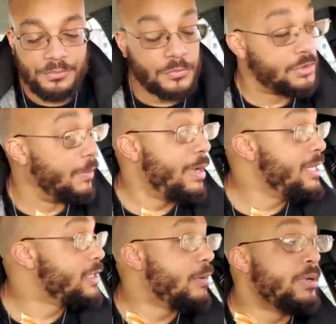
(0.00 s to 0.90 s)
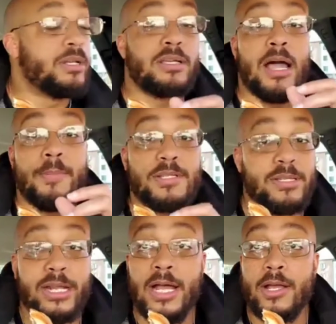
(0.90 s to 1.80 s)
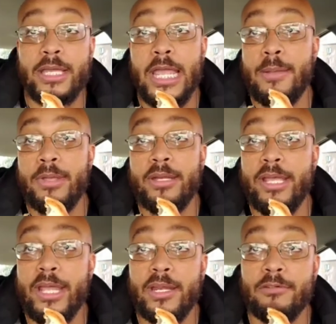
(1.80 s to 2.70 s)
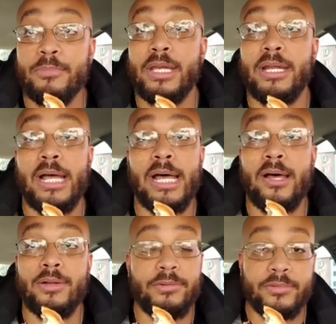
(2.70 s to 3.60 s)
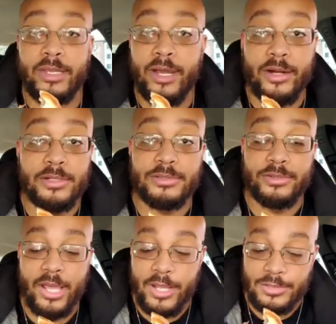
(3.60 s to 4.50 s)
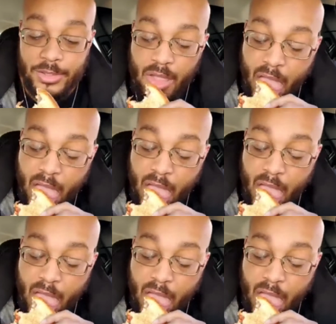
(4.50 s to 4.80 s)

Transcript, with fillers: somebody's going to be in the comments saying, oh, it came in negative, man. I don't even care. This is nasty.